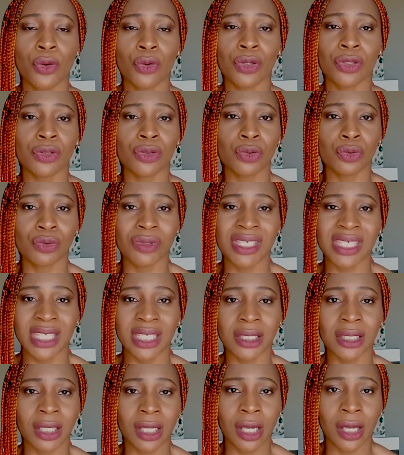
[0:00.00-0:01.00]
going to
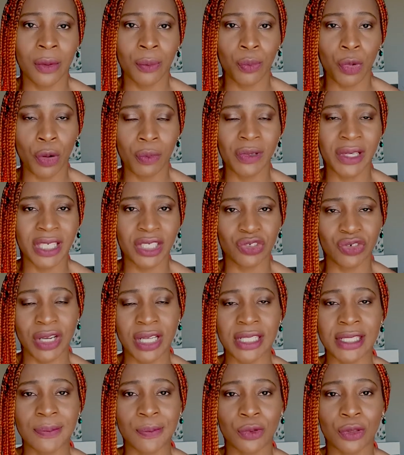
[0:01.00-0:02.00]
need public
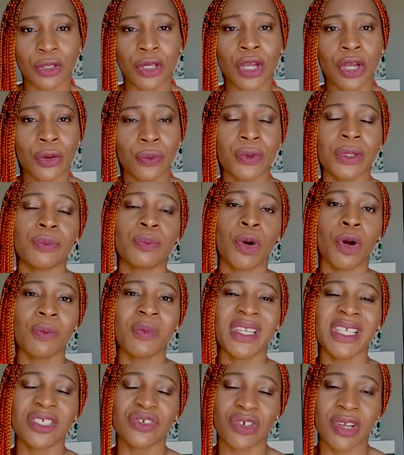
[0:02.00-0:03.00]
transport. With
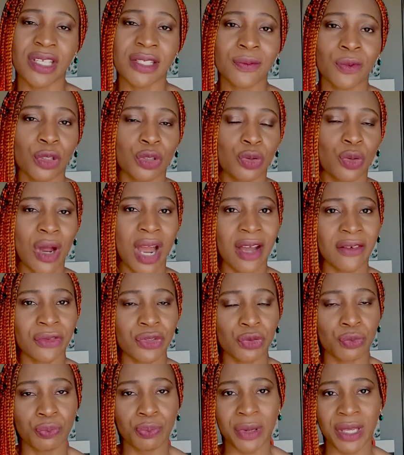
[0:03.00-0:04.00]
public transport, you have
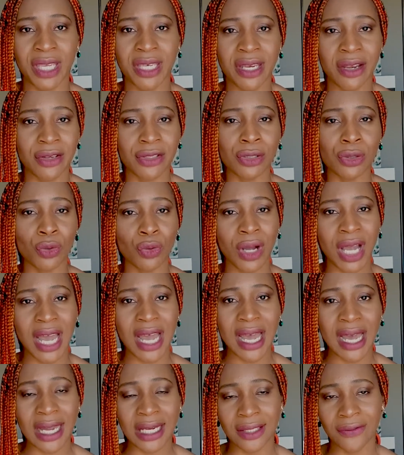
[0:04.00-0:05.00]
to pay. There's no
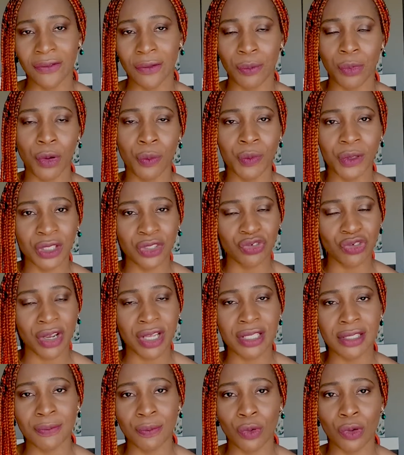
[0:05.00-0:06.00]
card for public
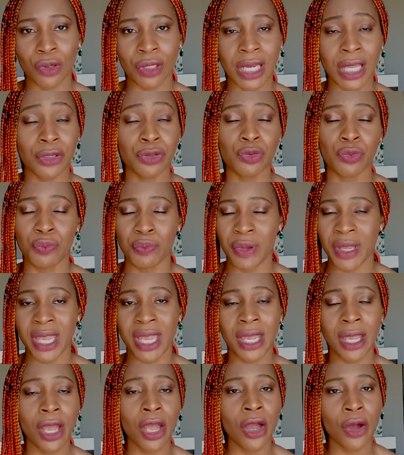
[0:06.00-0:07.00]
transport, and you
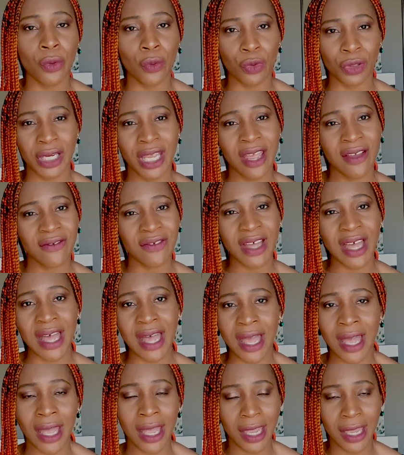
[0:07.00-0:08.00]
pay
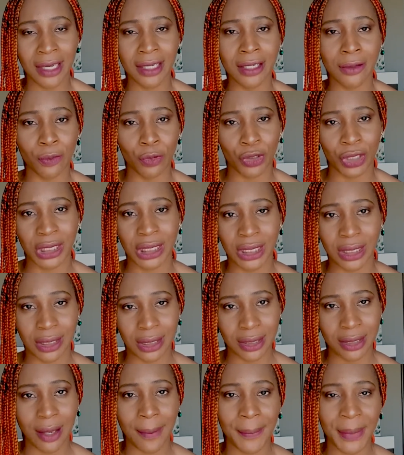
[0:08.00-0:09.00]
whatever anybody is
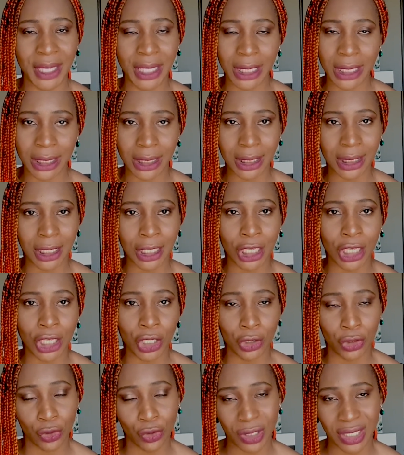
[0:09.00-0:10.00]
paying.
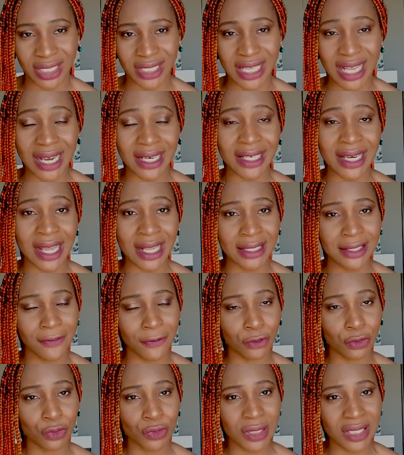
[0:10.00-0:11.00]
You understand? that
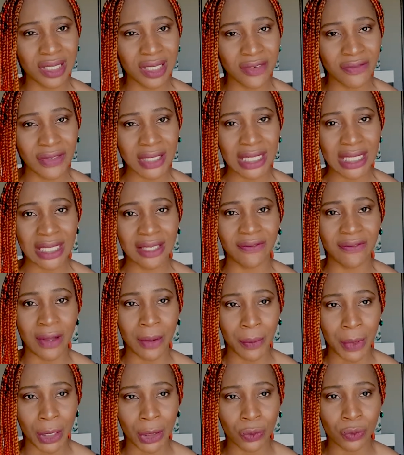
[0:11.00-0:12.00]
for those living in
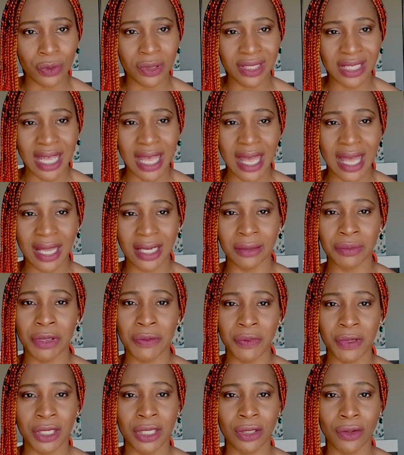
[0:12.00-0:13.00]
Famagusta and
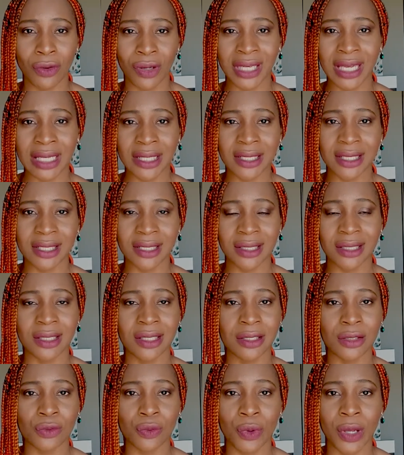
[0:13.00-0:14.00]
maybe in other
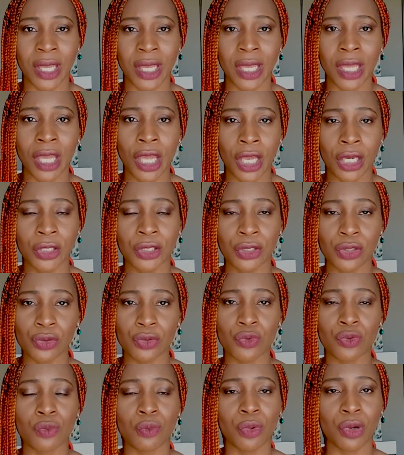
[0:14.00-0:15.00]
cities where the
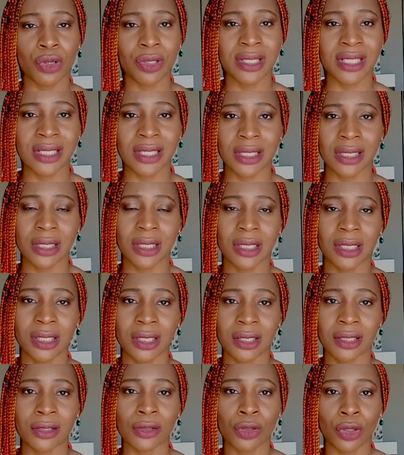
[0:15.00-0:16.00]
school bus
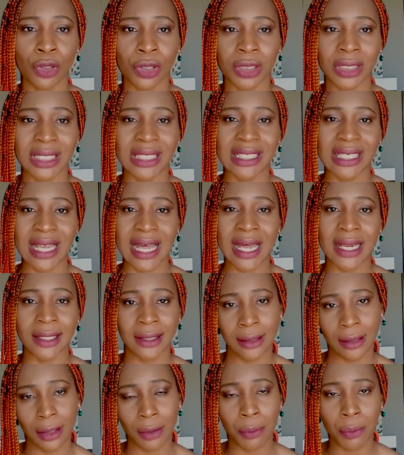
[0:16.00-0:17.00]
is not that
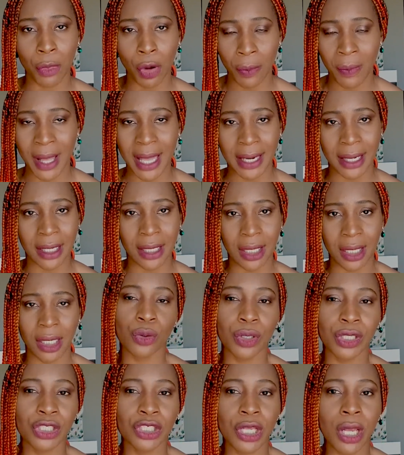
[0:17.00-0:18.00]
mobile.
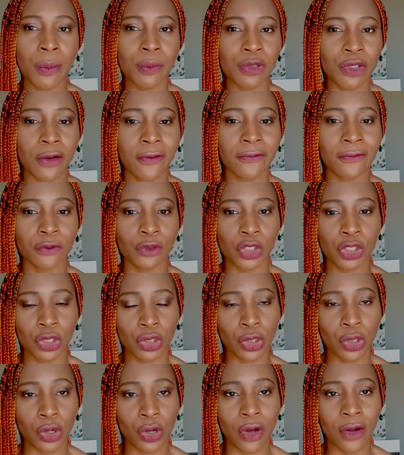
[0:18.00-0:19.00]
So in terms of
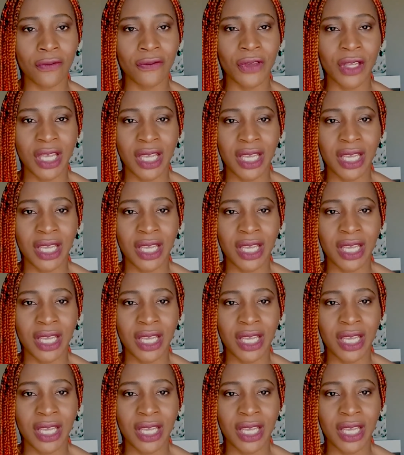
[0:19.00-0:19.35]
foodstuff,